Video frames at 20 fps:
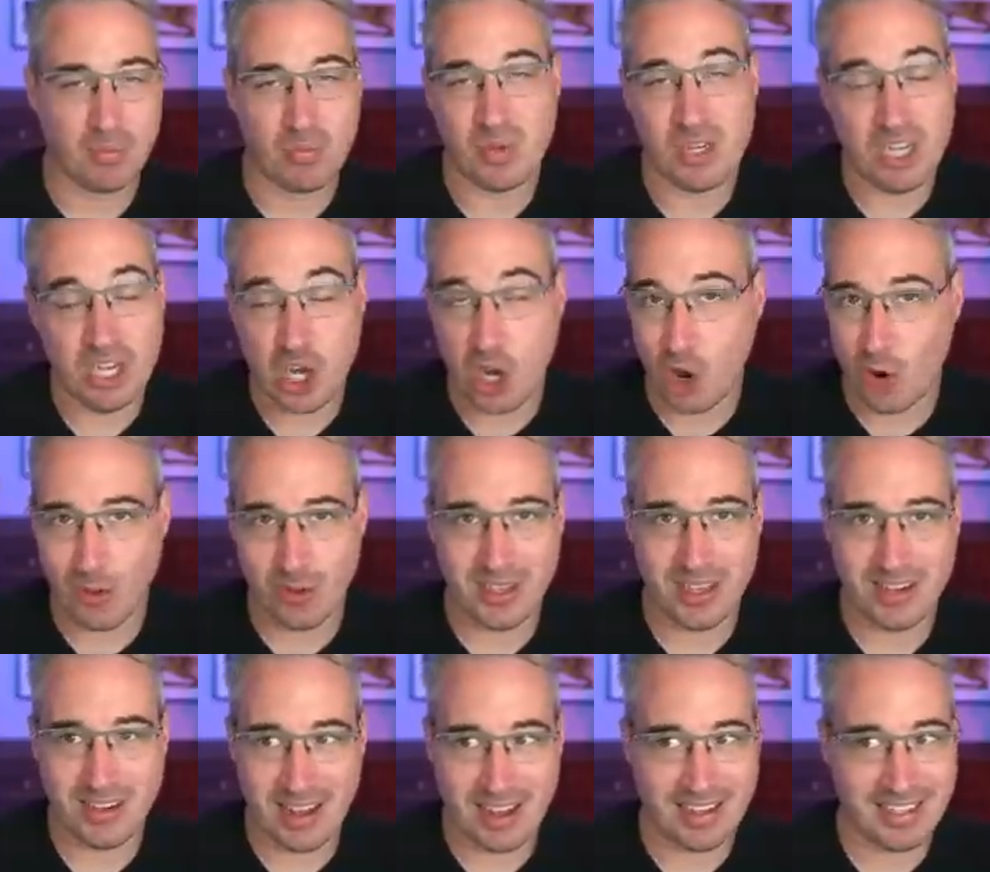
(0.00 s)
we know
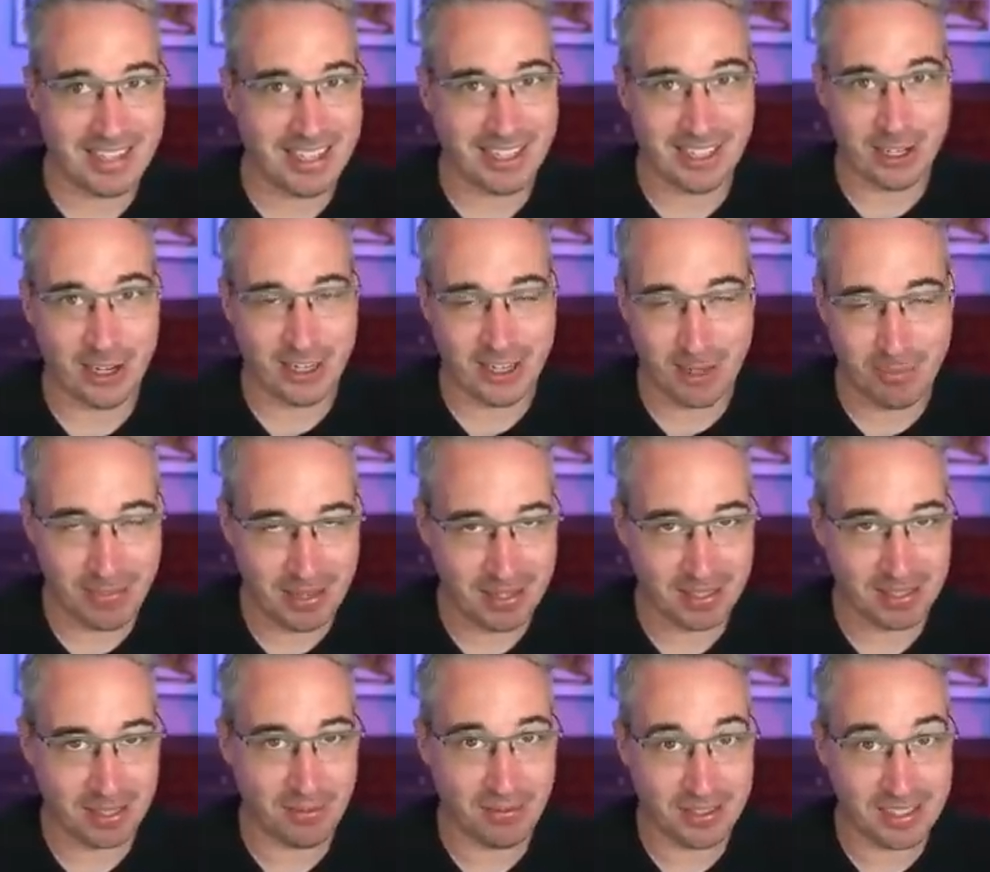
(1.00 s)
that I clicked on it
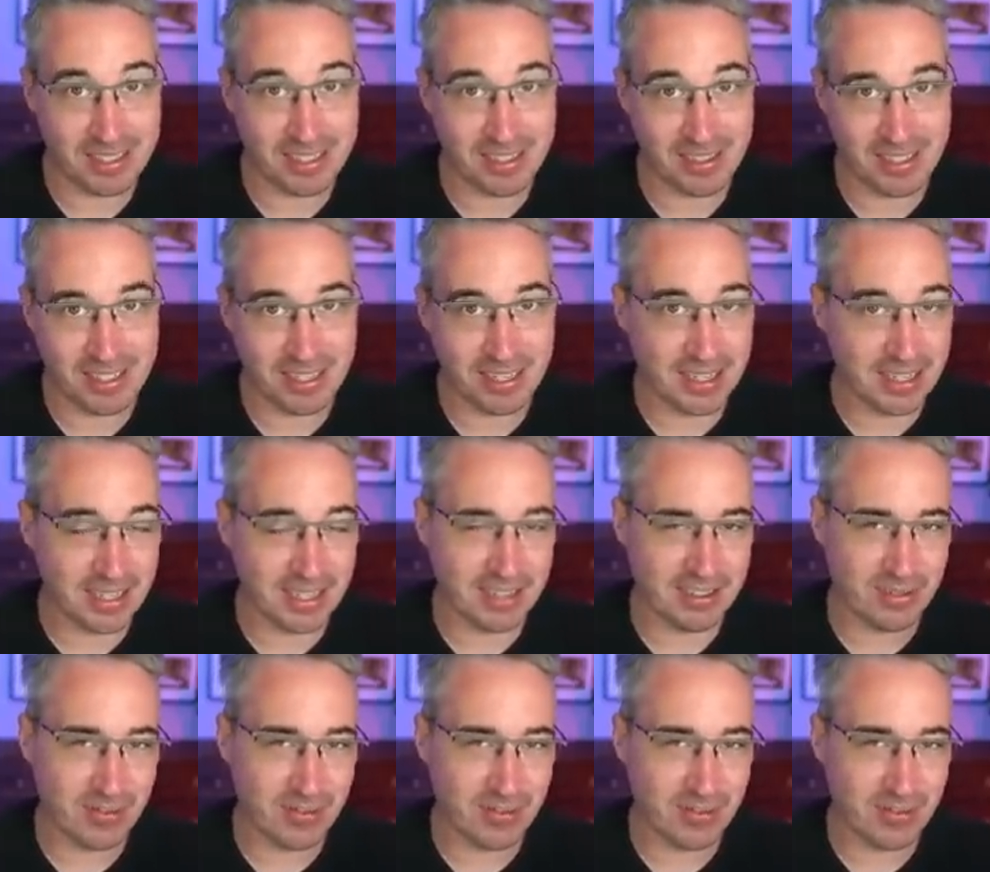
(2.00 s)
because I physically did it.